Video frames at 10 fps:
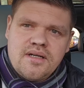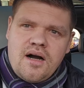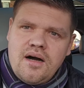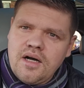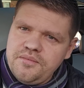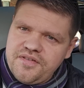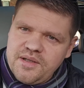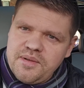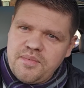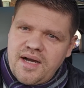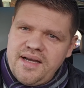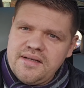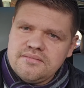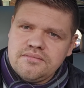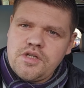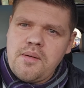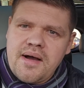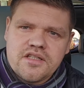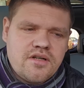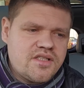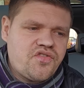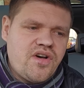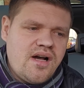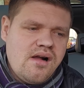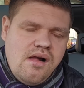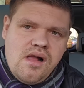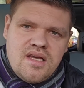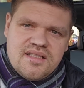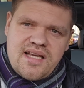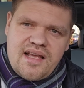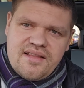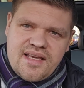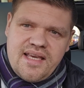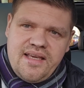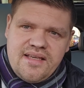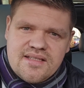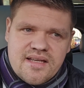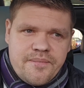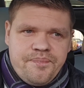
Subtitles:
hopefully we buy it, do a bank transfer, take the keys,